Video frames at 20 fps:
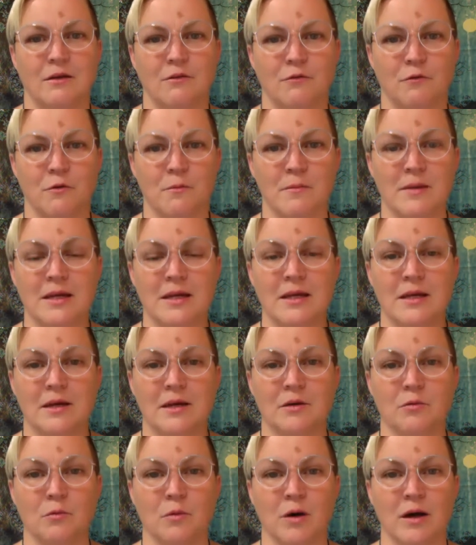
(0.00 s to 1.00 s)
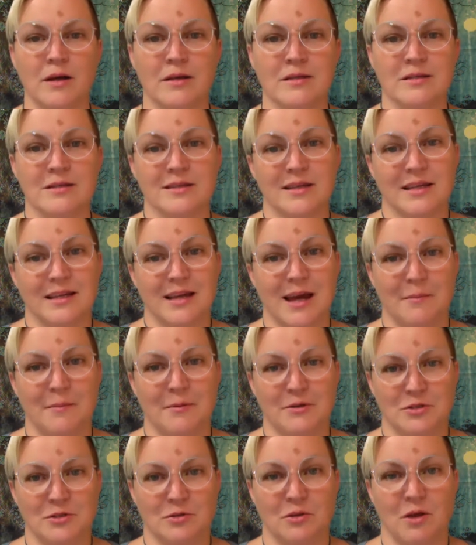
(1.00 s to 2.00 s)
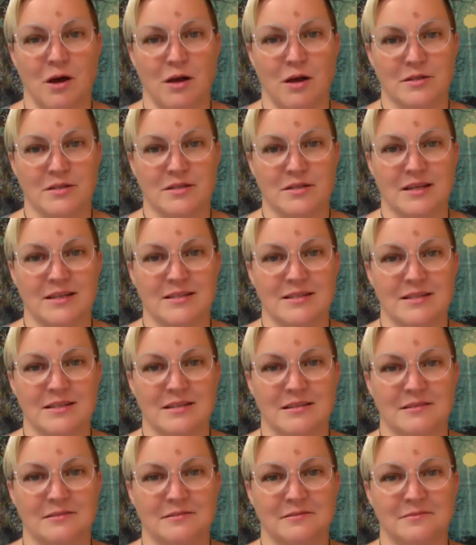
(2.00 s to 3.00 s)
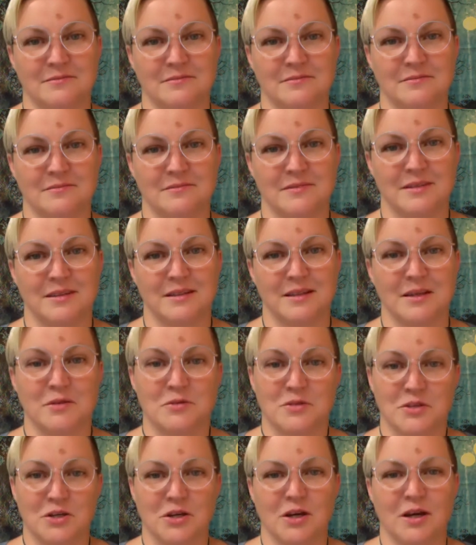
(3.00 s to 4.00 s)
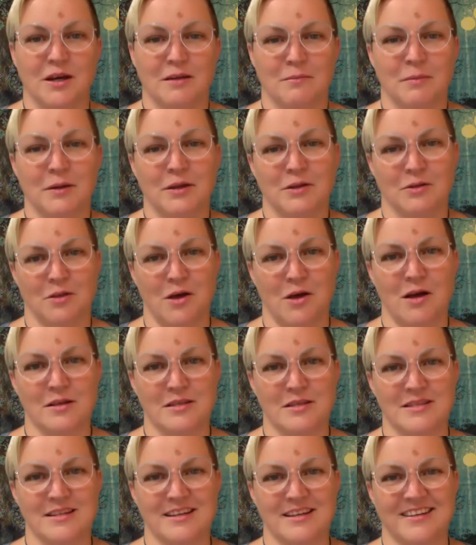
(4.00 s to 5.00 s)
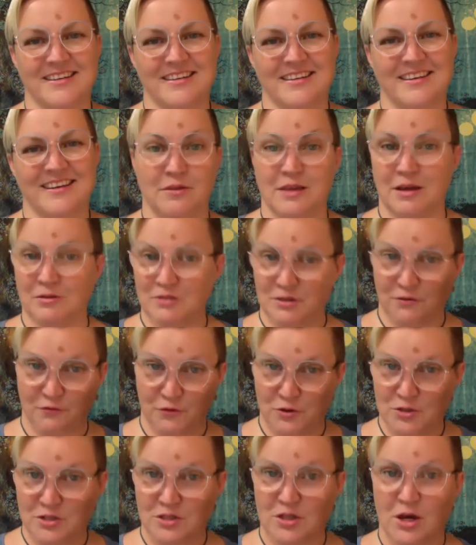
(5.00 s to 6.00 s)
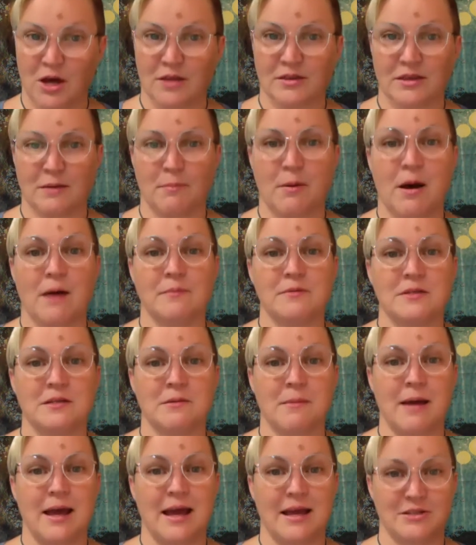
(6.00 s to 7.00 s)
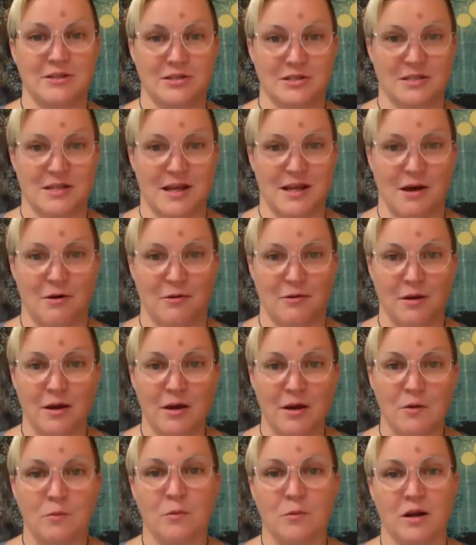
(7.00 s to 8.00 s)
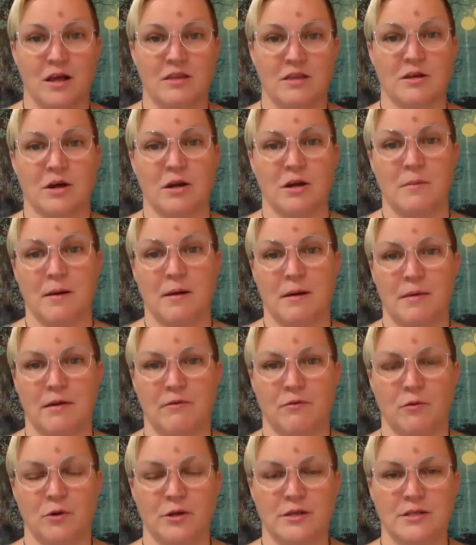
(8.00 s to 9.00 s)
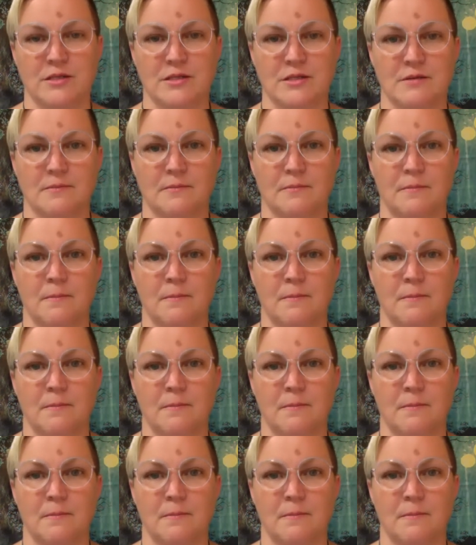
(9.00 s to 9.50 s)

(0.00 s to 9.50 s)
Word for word: For me, it was, yeah, but you lost it. It was good, but you lost it. That was the first thought that popped into my head just now when I thought about my voice.